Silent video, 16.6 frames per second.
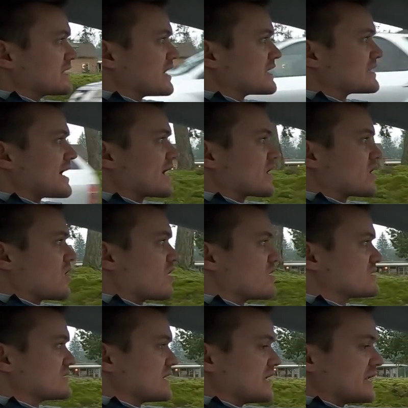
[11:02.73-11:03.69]
that
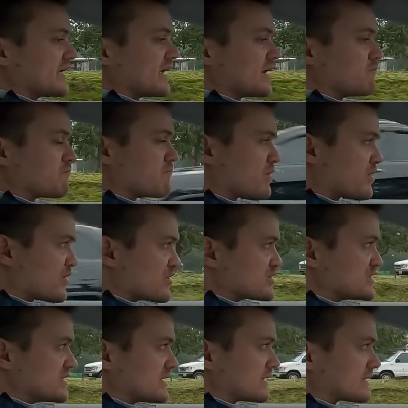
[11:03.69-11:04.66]
car is in a
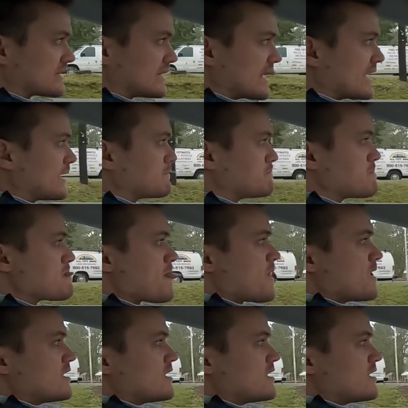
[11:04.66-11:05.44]
merging lane.